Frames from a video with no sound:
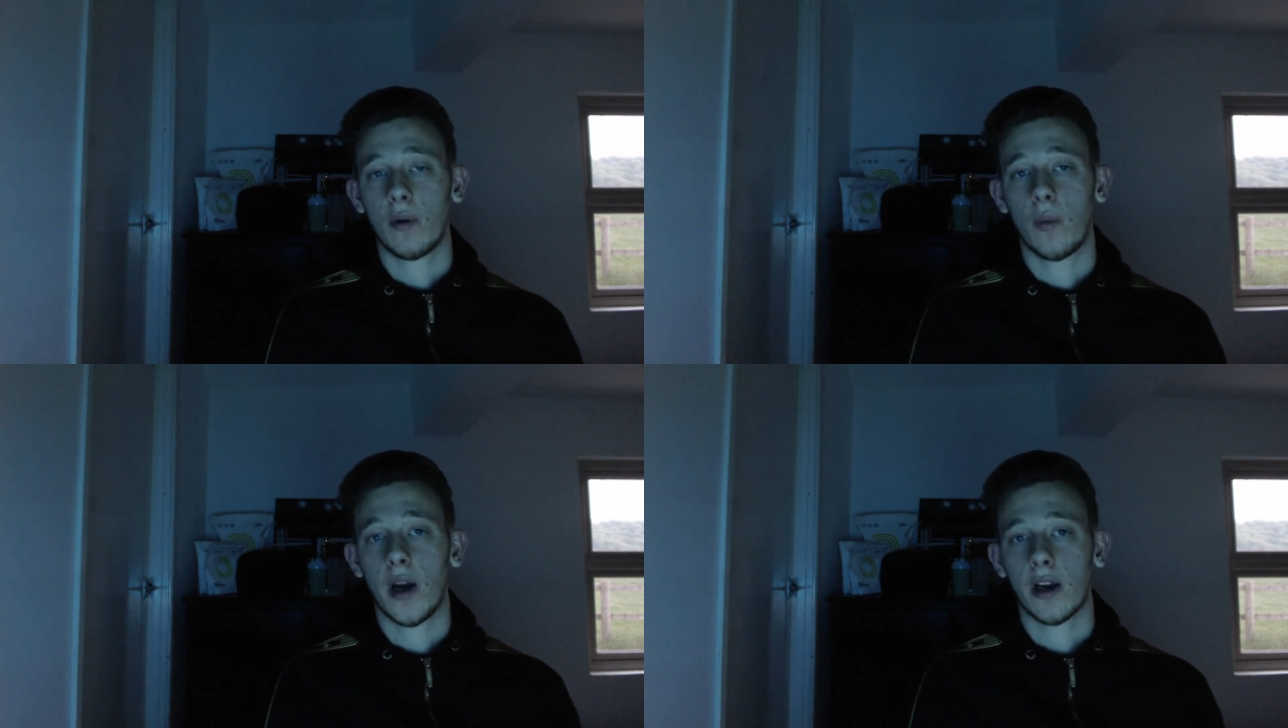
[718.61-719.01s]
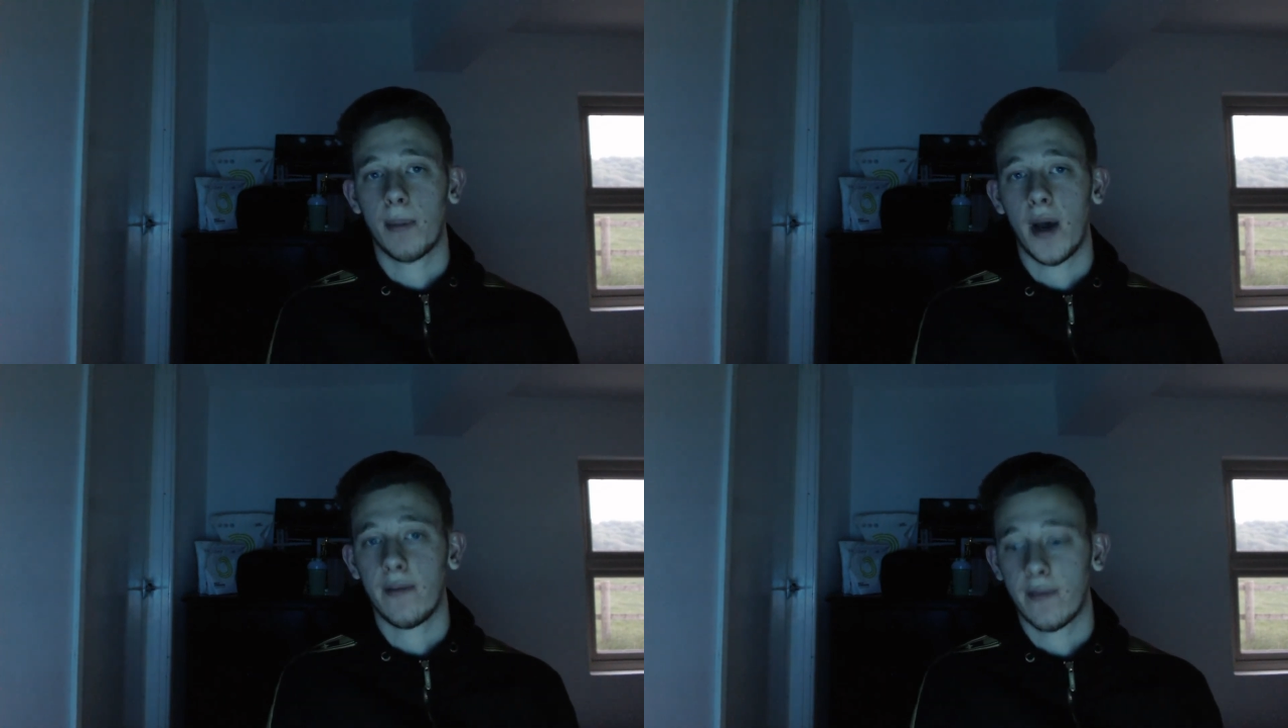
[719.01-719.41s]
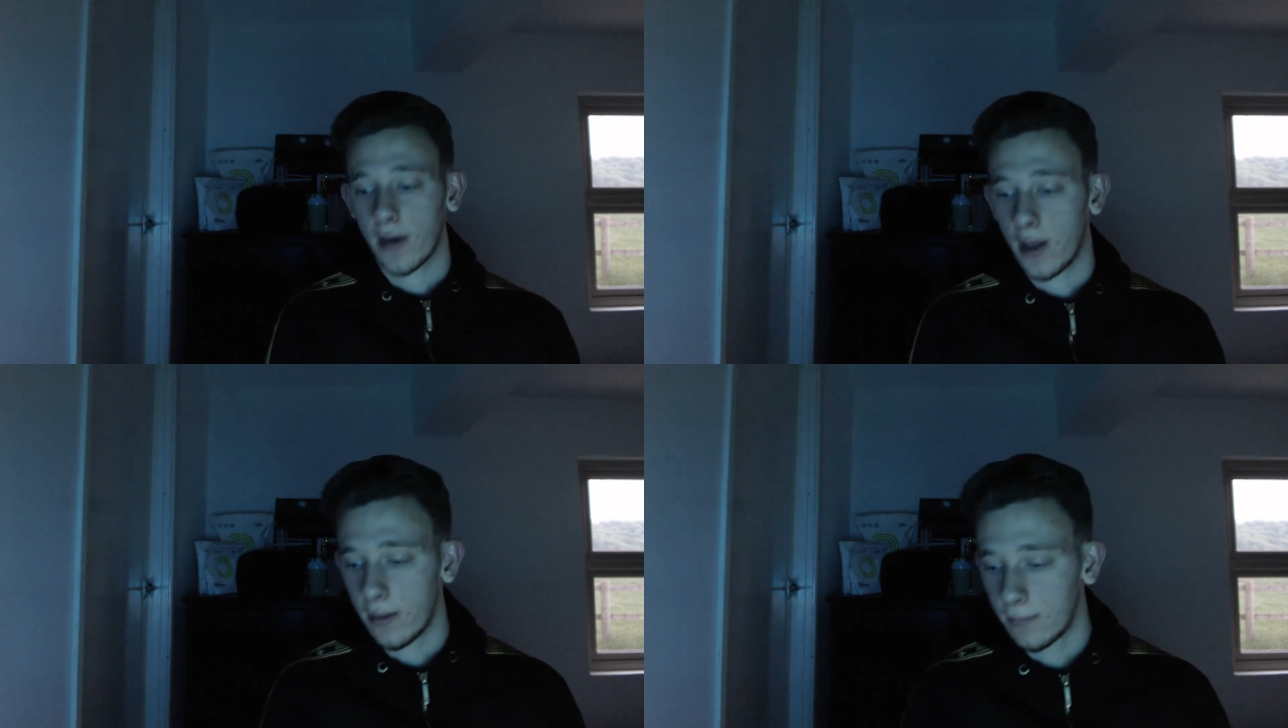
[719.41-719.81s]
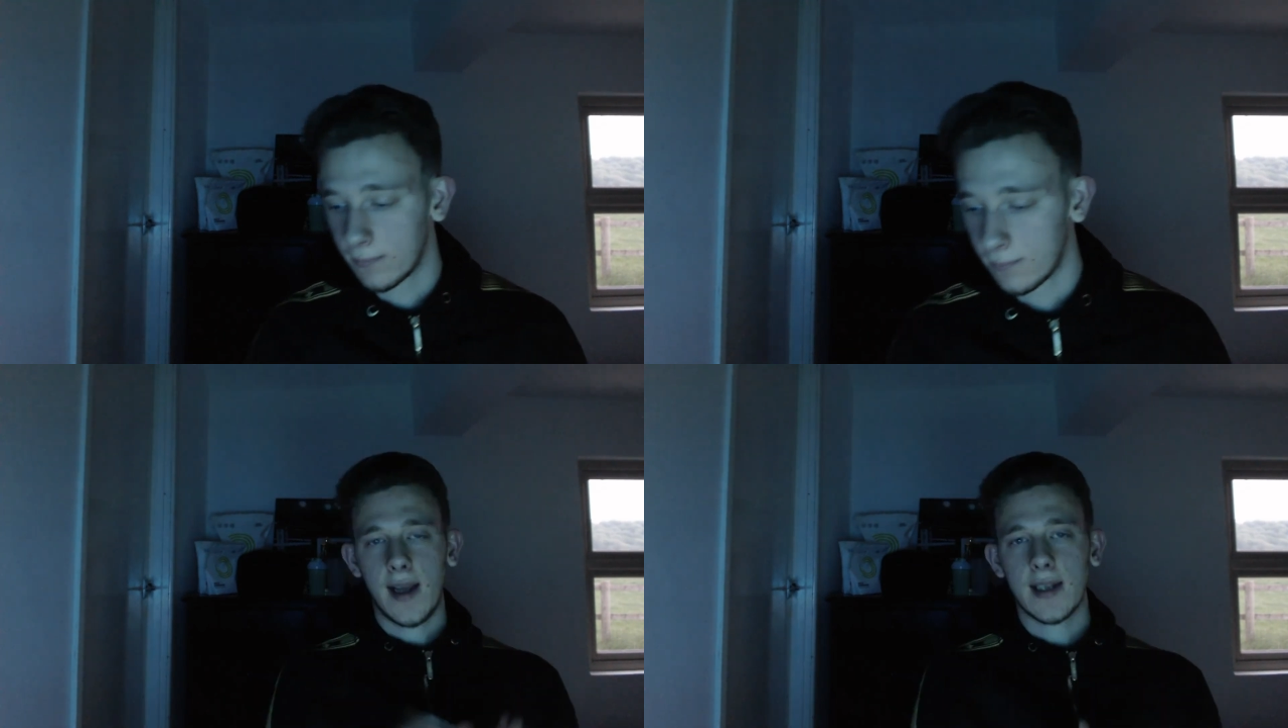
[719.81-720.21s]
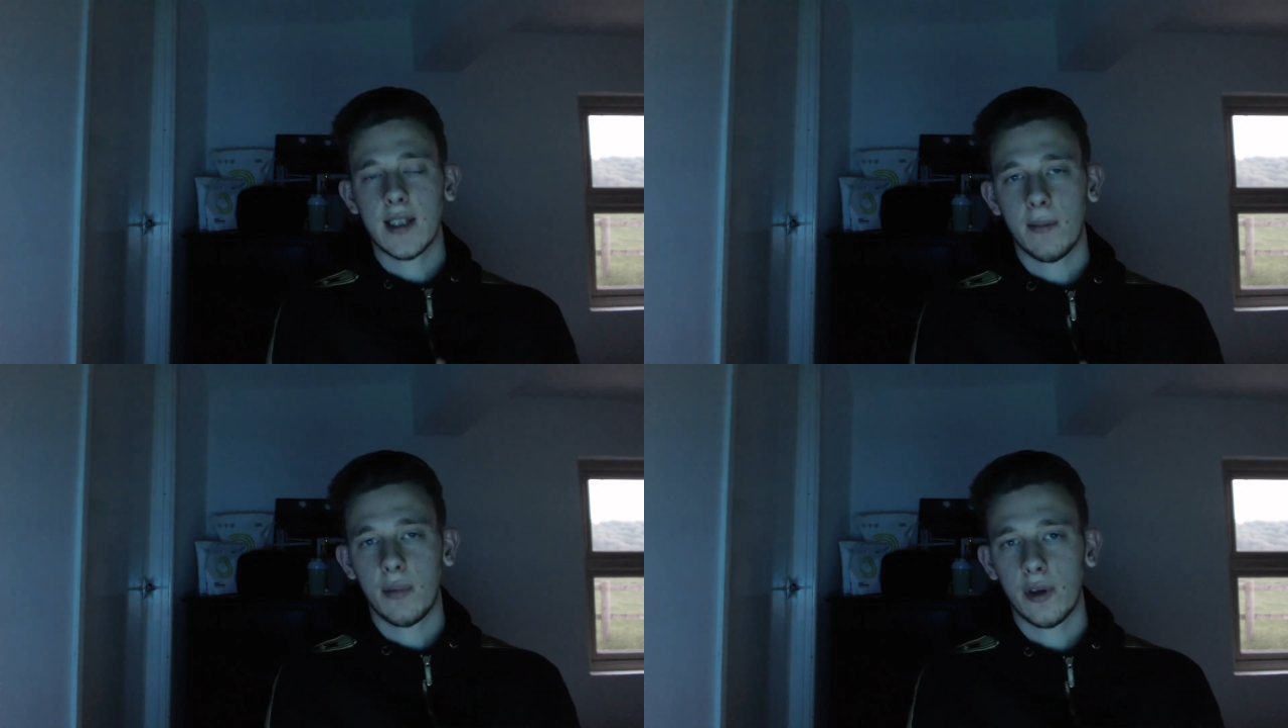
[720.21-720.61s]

that would work perfectly. Next